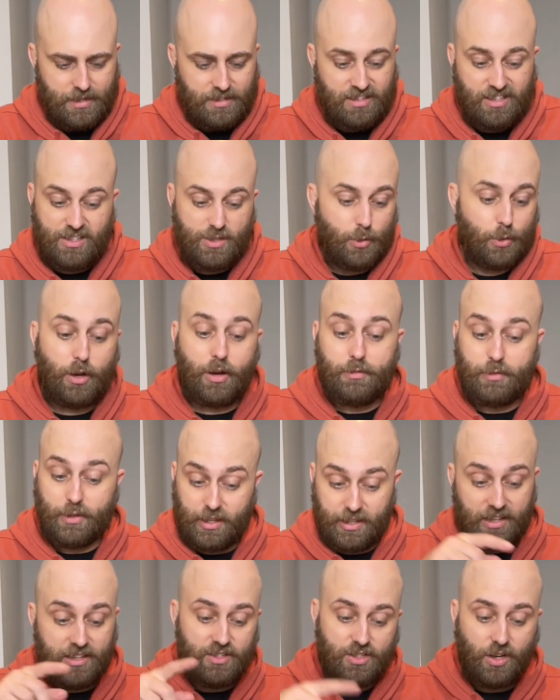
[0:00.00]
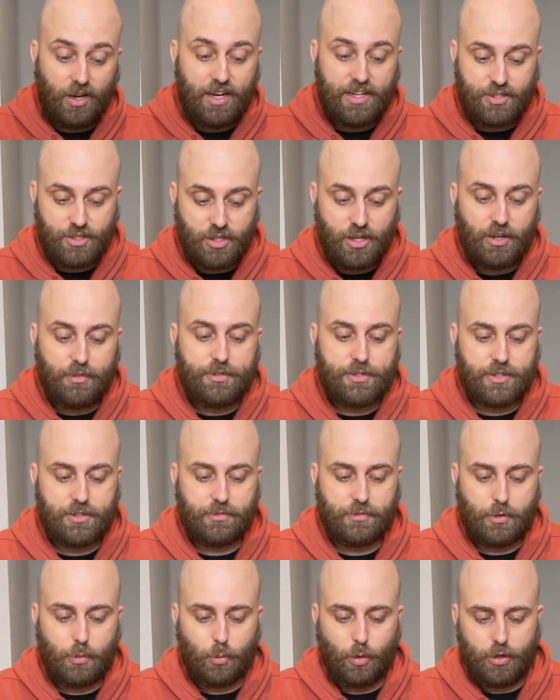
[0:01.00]
You can do it over the entire surface
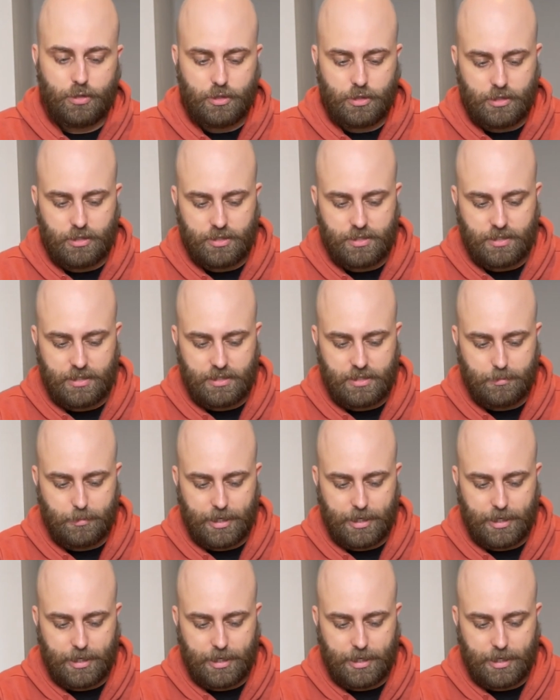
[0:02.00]
if you want. You just need to